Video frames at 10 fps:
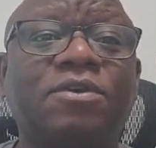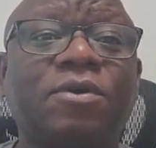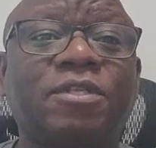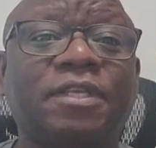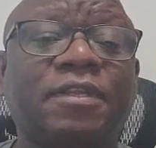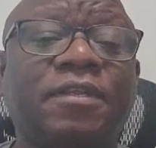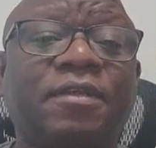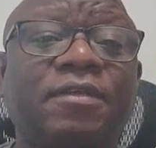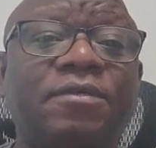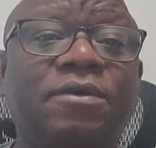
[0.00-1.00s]
cutting.
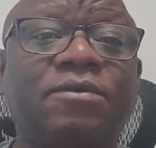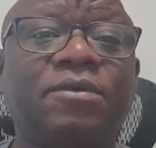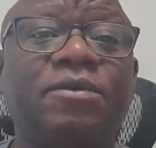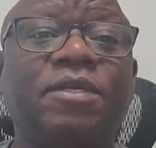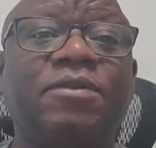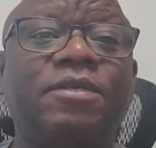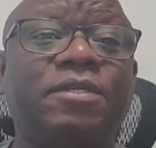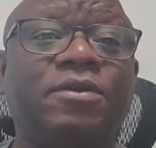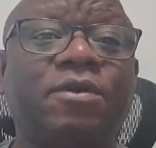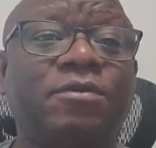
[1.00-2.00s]
Just
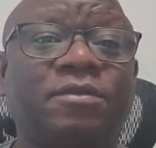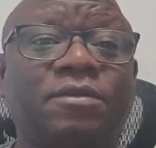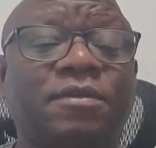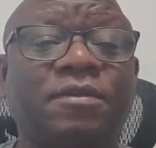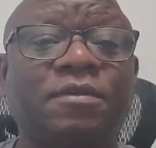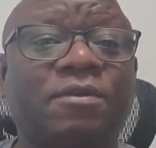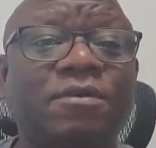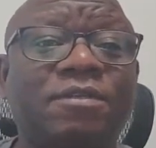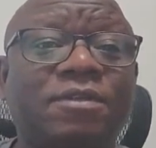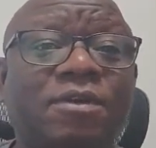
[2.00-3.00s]
reduce the costs.
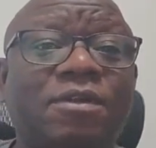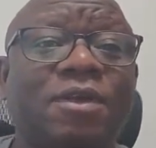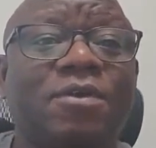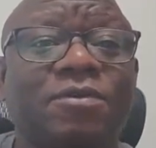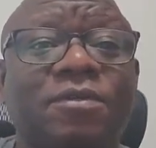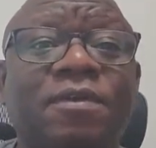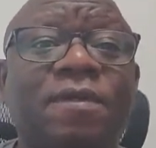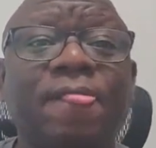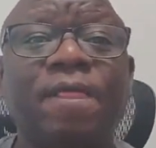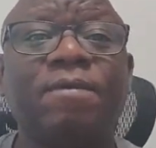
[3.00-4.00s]
Cut the cost.
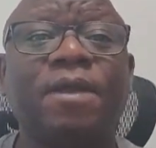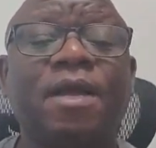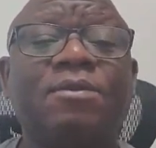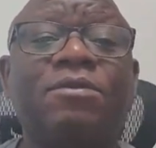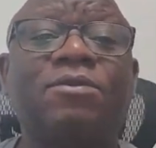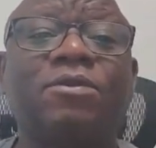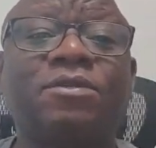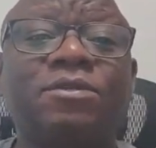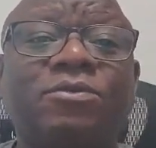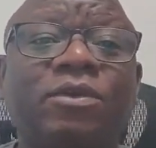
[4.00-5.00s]
You cannot
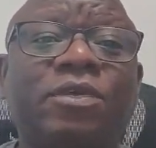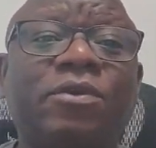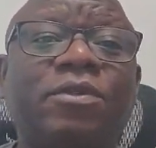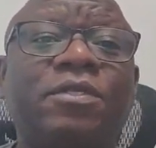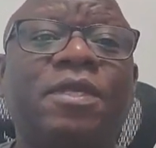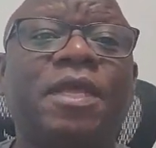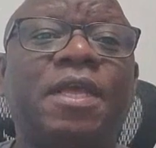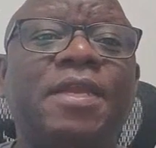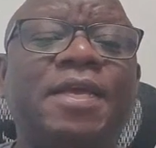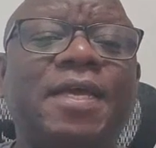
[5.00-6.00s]
continue to incur this.
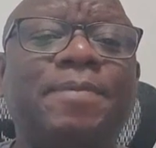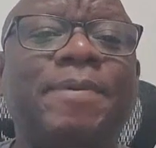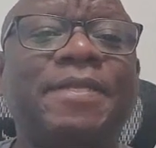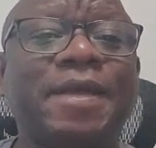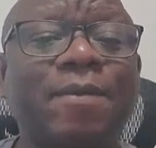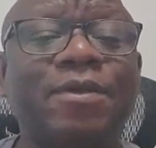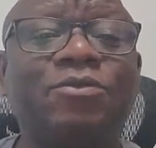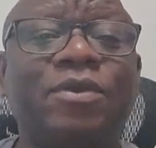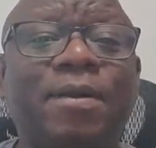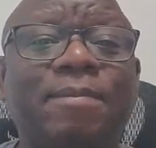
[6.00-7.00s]
There are better
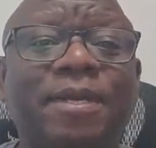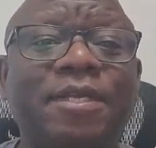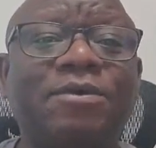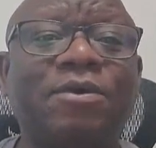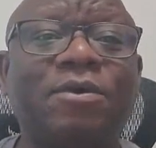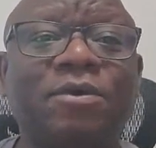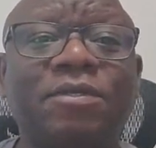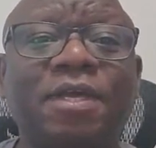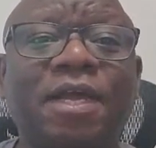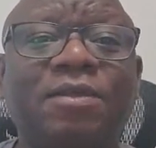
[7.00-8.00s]
ways you can manage your
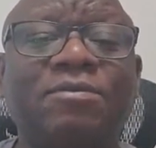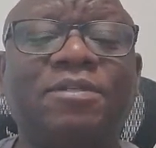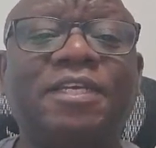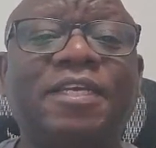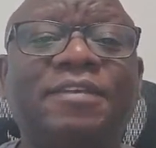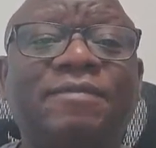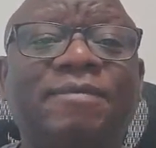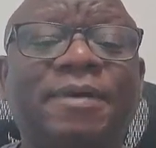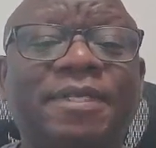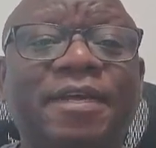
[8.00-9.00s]
costs, and you see achieve a
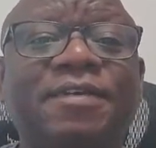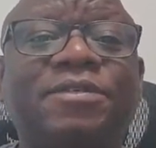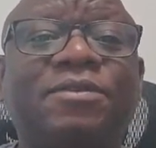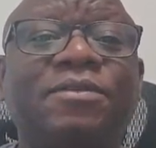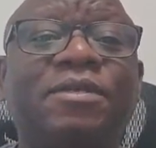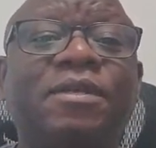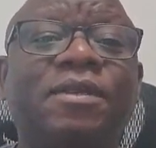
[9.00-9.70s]
better result,